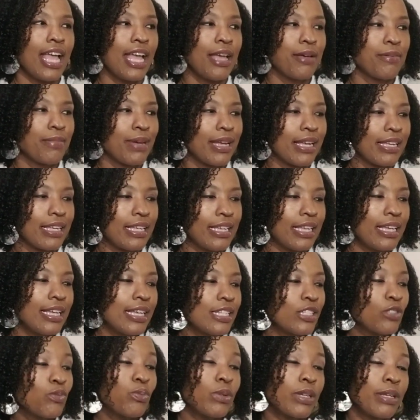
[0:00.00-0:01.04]
And my
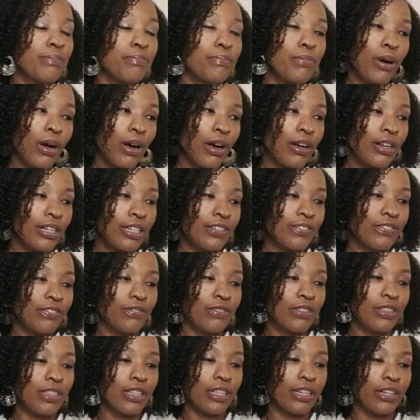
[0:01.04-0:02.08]
kids, in part of
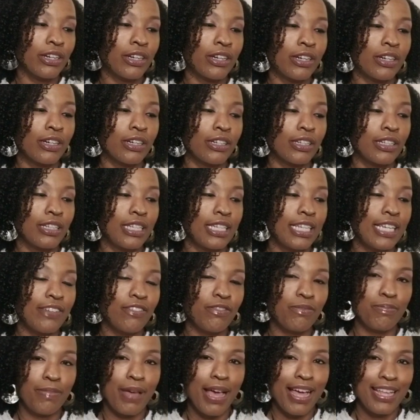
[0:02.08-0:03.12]
their
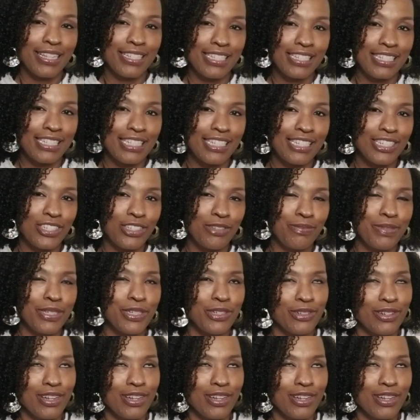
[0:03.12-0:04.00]
gift basket to me,